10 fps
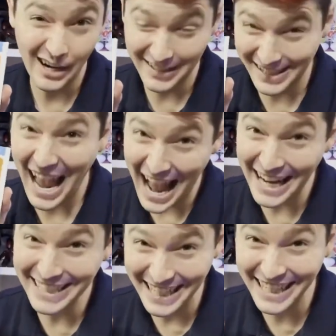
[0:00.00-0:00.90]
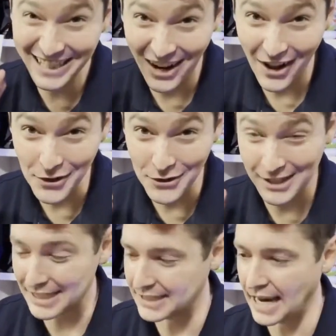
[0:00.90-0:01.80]
It's at
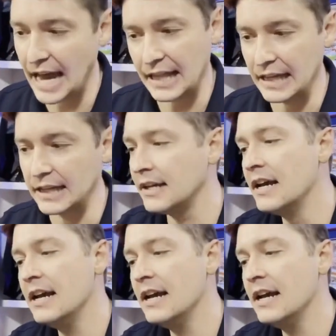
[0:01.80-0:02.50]
$10 exactly.